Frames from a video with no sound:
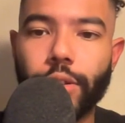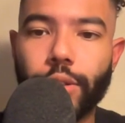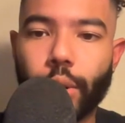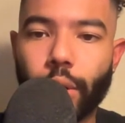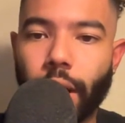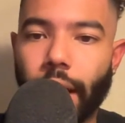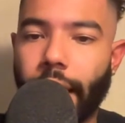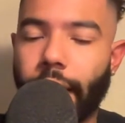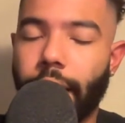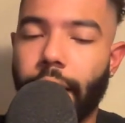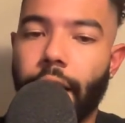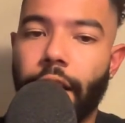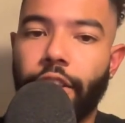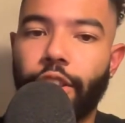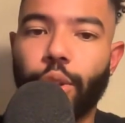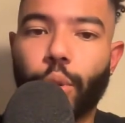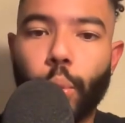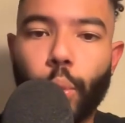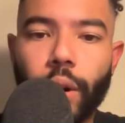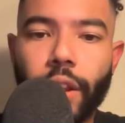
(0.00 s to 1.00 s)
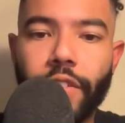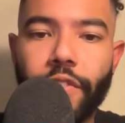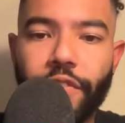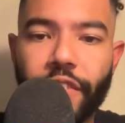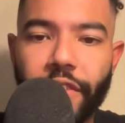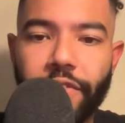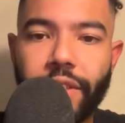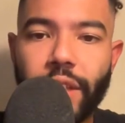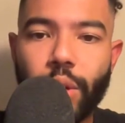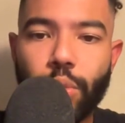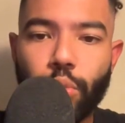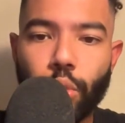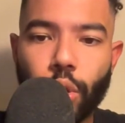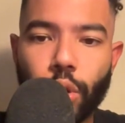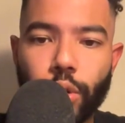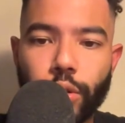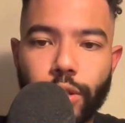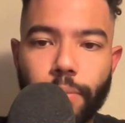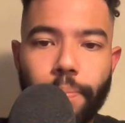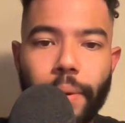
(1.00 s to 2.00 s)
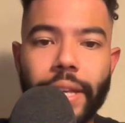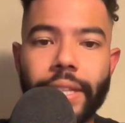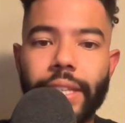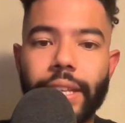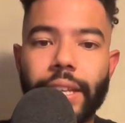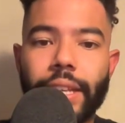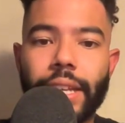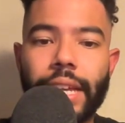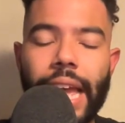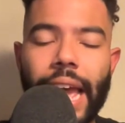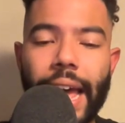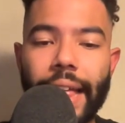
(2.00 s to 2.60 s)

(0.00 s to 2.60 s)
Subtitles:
So like, the 2015 Royals basically